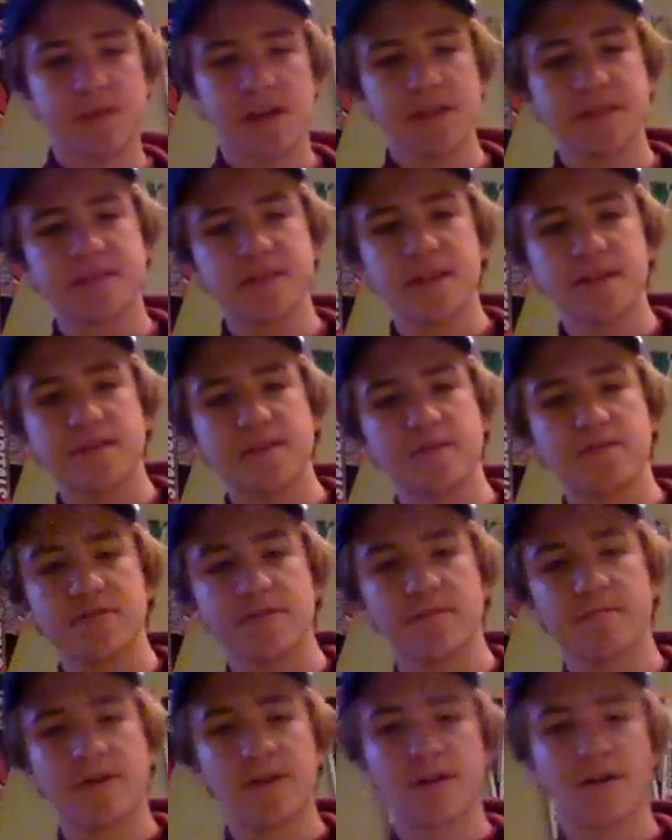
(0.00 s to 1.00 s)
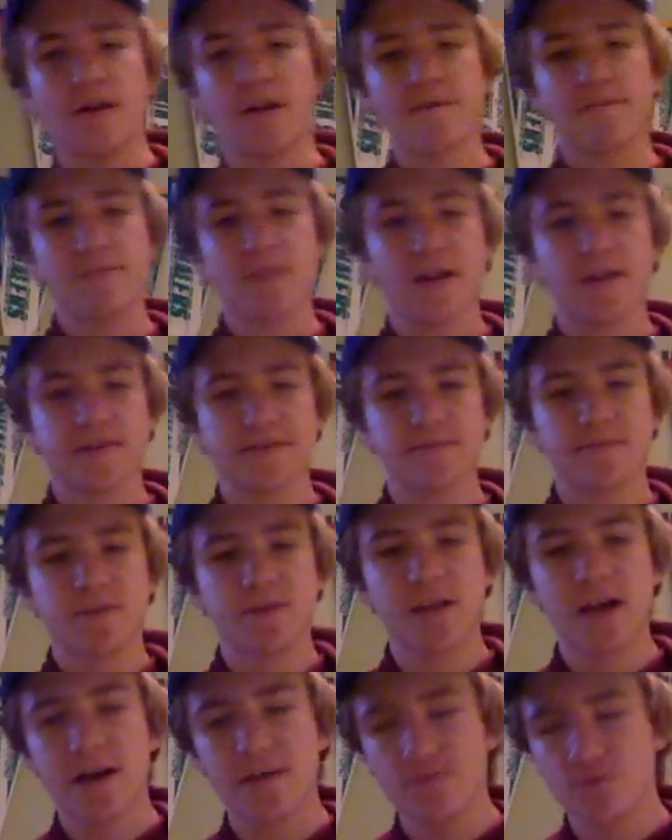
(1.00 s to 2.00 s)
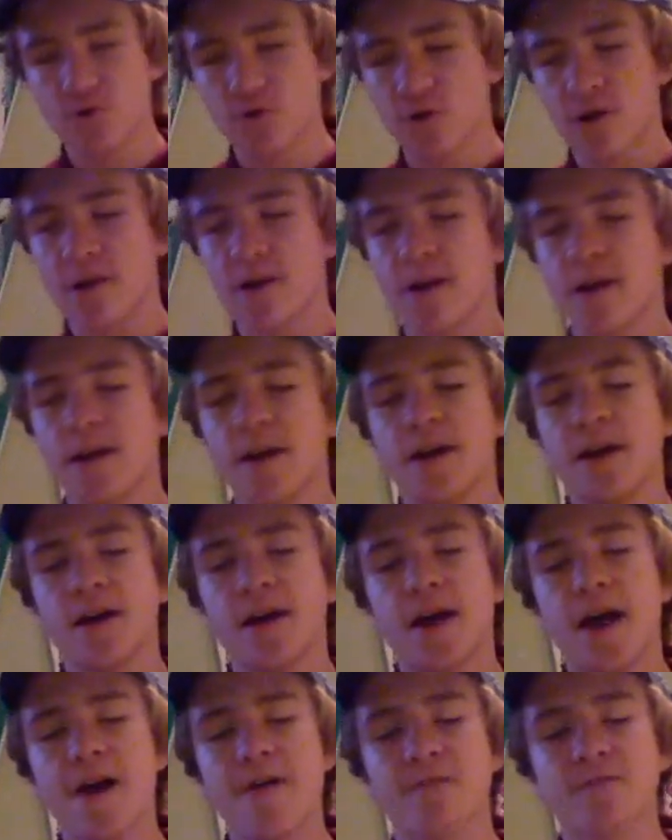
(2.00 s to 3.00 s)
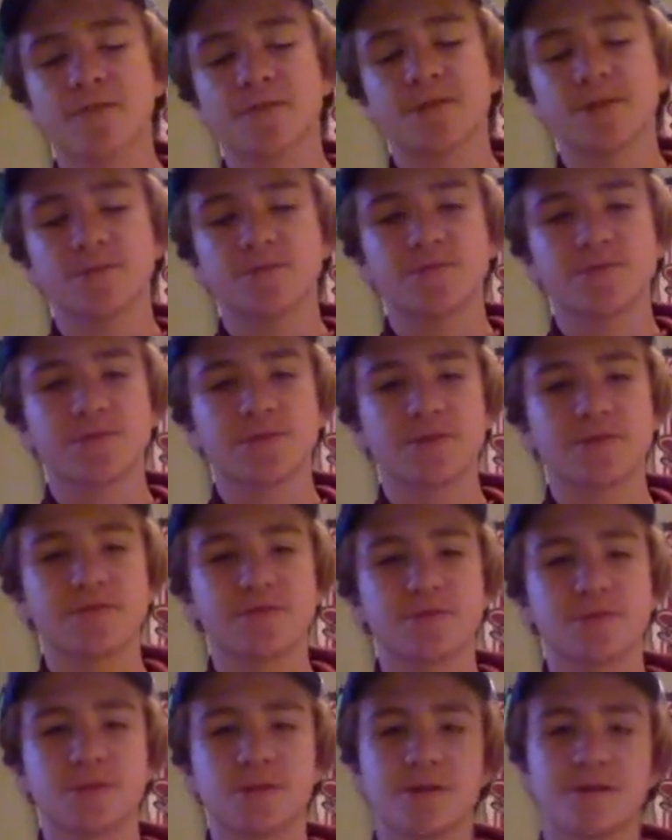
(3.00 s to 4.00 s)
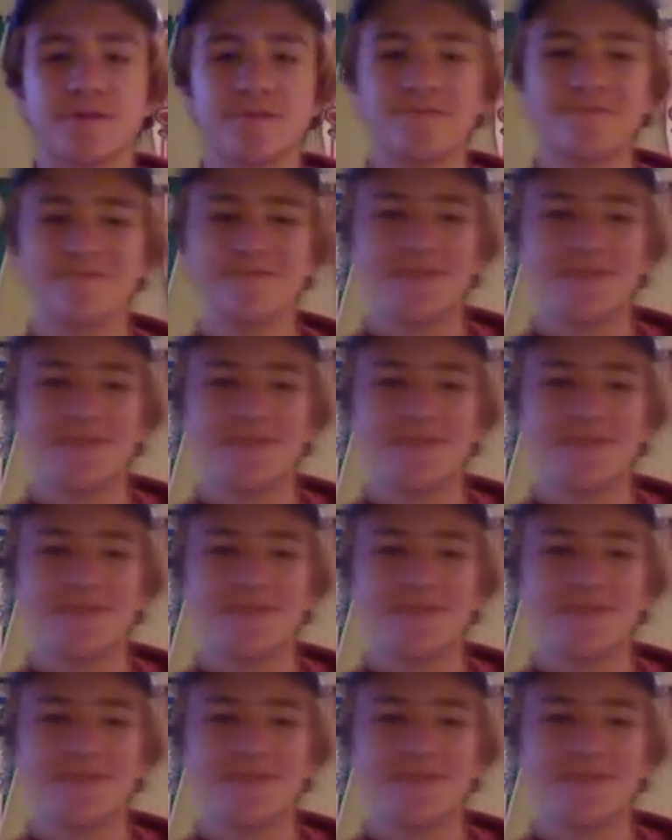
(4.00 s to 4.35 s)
I'd say they're in the middle. I've liked them a lot more ever since we started the channel.